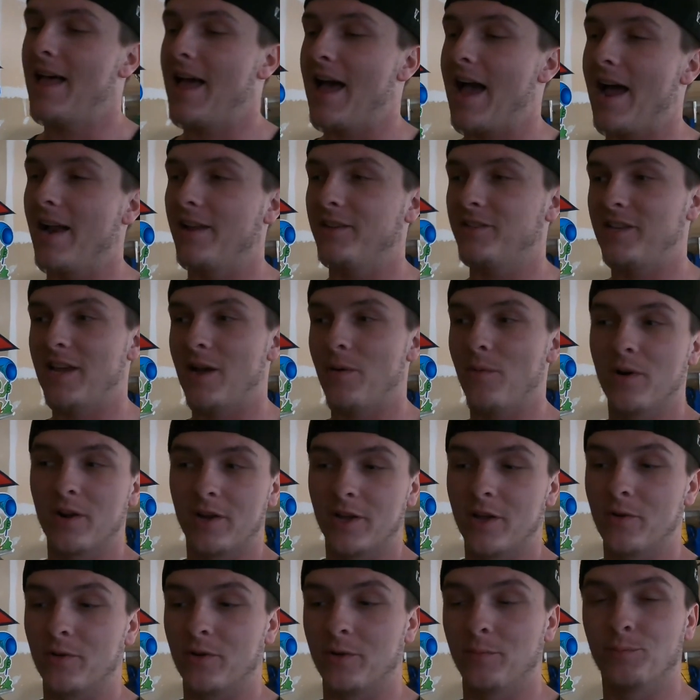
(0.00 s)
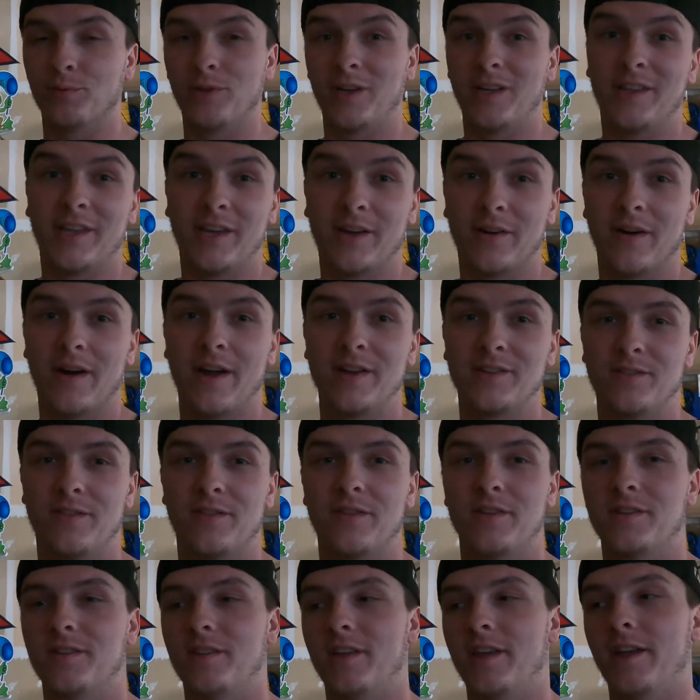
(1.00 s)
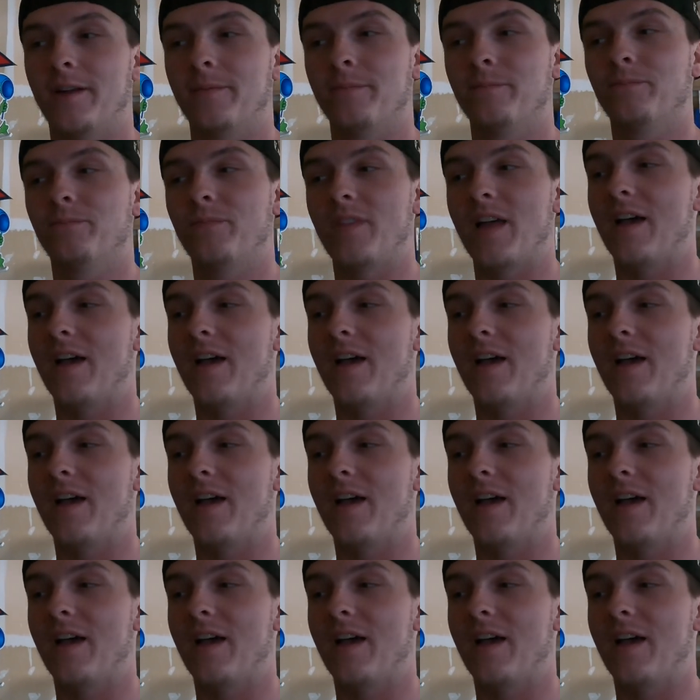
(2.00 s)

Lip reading: honestly, I wanna go completely crazy with this thing.